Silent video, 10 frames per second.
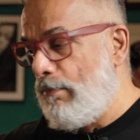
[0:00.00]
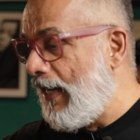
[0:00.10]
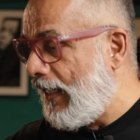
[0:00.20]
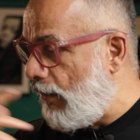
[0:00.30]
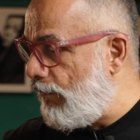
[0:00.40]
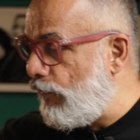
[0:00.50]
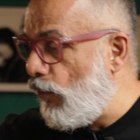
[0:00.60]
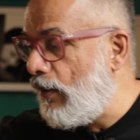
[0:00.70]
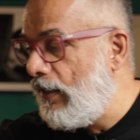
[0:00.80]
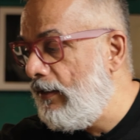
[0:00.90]
backup
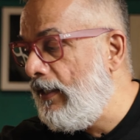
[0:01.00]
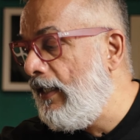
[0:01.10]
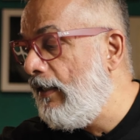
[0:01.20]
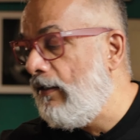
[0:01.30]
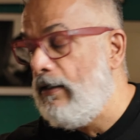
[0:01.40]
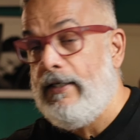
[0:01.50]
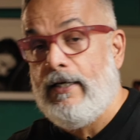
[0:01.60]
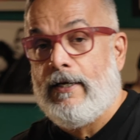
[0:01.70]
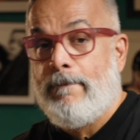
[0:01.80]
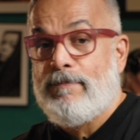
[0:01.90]
for the
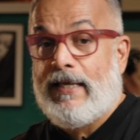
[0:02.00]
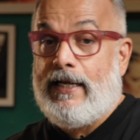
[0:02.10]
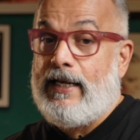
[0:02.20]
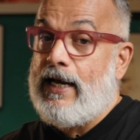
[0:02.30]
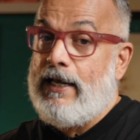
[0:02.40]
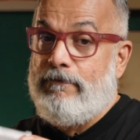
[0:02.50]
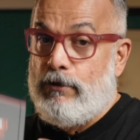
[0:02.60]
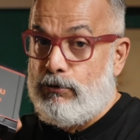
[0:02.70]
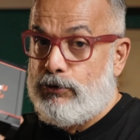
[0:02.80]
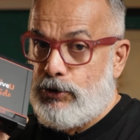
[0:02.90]
earlier
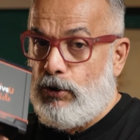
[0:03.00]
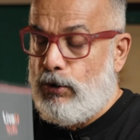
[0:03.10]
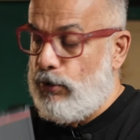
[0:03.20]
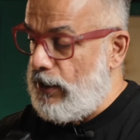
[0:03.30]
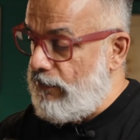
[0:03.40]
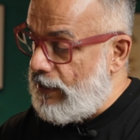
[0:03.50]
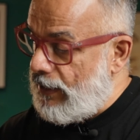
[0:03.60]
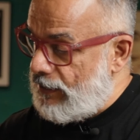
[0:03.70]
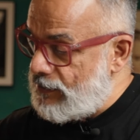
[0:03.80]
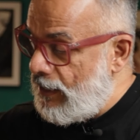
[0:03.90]
LiveU Solo
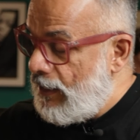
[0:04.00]
device.